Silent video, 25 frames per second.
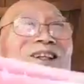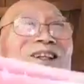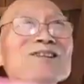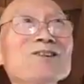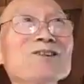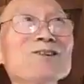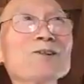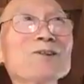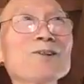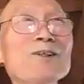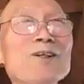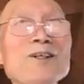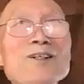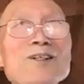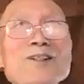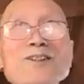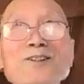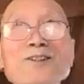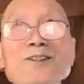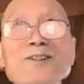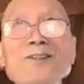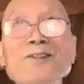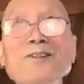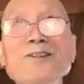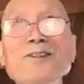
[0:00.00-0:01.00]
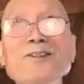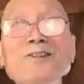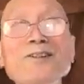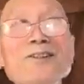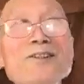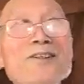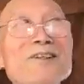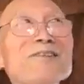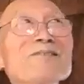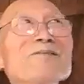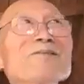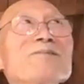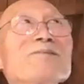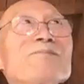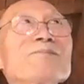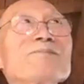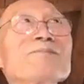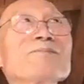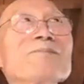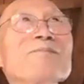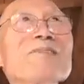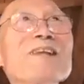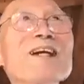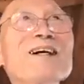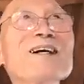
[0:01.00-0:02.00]
straw rope.
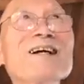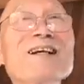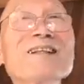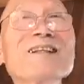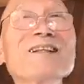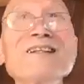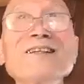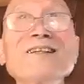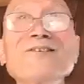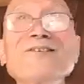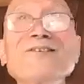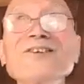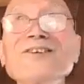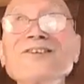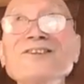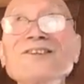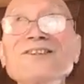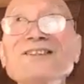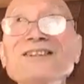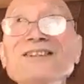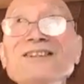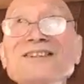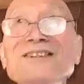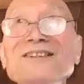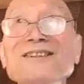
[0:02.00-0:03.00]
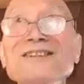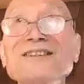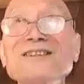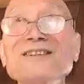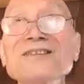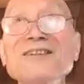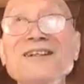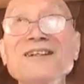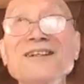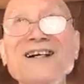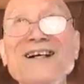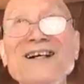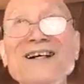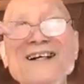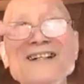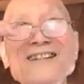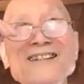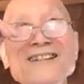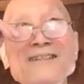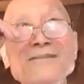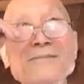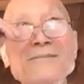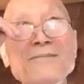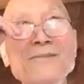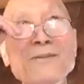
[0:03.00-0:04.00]
Then fortunately,
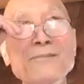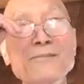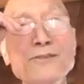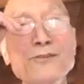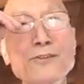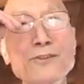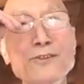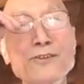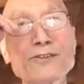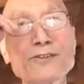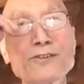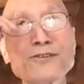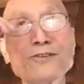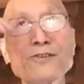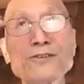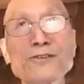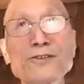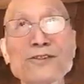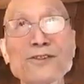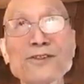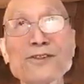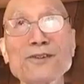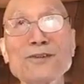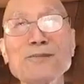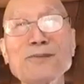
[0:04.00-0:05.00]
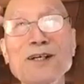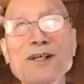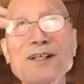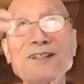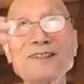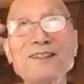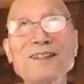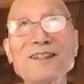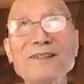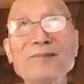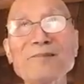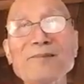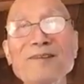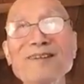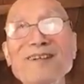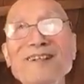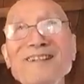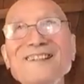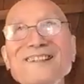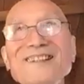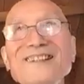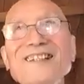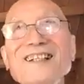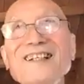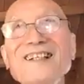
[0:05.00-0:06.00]
the person who knew much
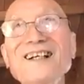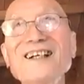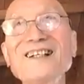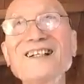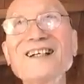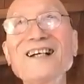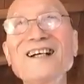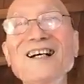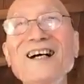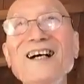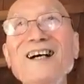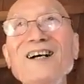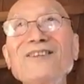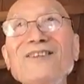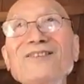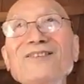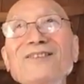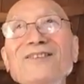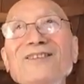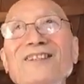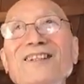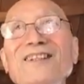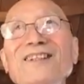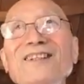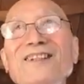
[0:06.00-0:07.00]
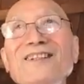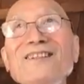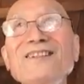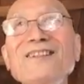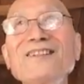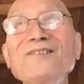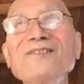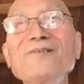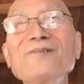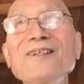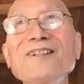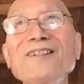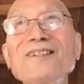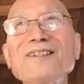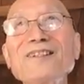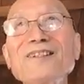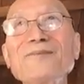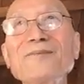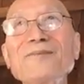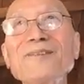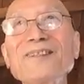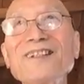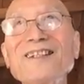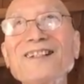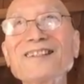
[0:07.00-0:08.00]
about
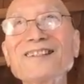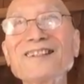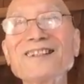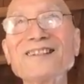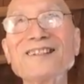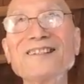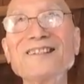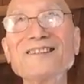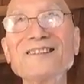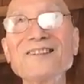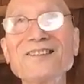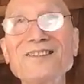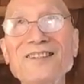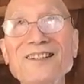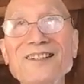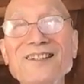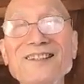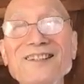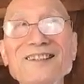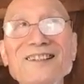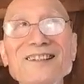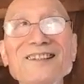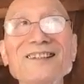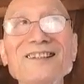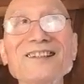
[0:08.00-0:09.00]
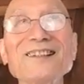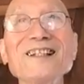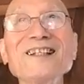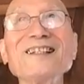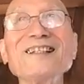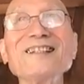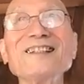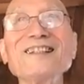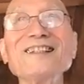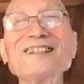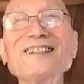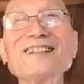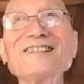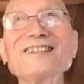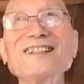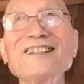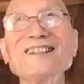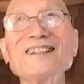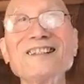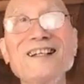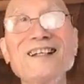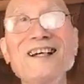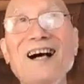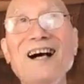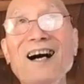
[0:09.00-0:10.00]
Ryokan, and he
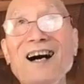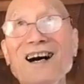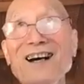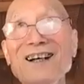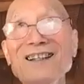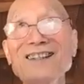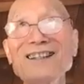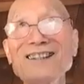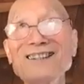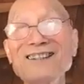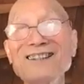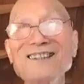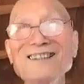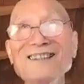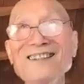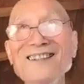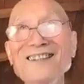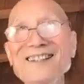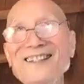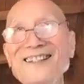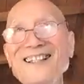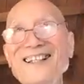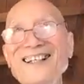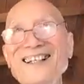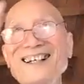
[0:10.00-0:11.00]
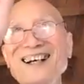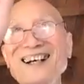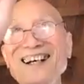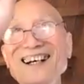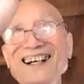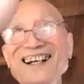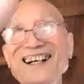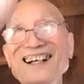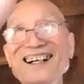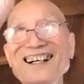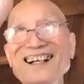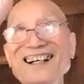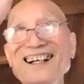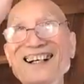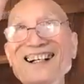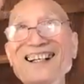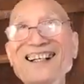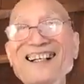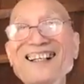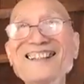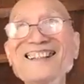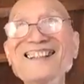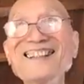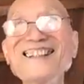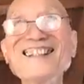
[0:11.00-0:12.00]
said, this is not,
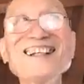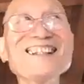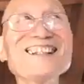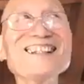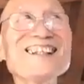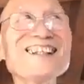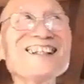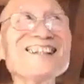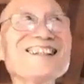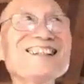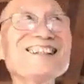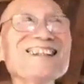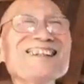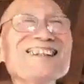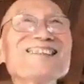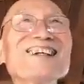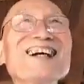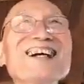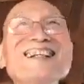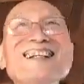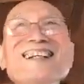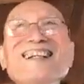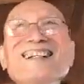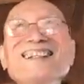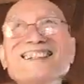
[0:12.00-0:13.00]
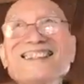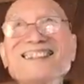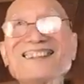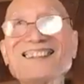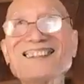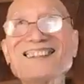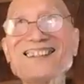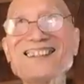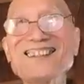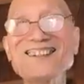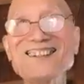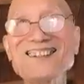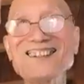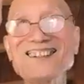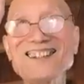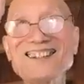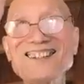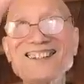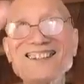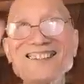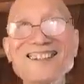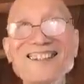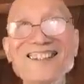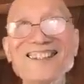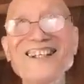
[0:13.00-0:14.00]
he's another thing, he's a
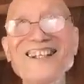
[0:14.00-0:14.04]
Ryokan.